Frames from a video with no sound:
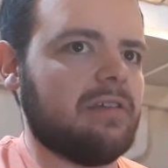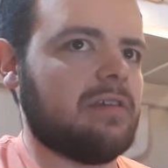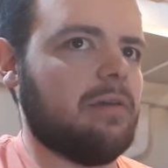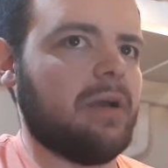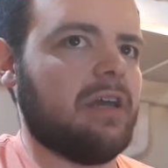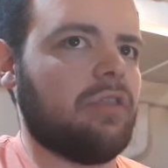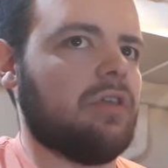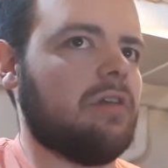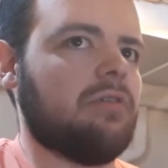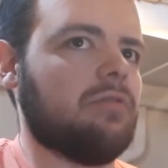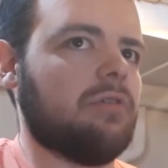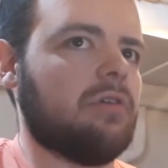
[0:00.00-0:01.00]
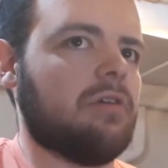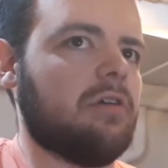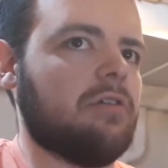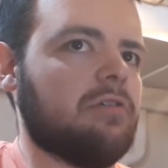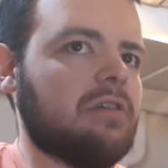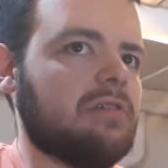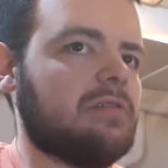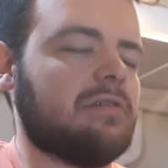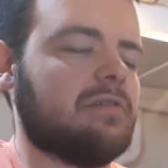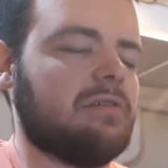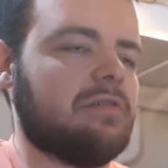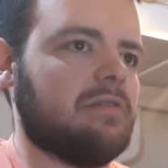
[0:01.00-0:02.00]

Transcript: isn't a bad thing. You're not going to hurt your knees.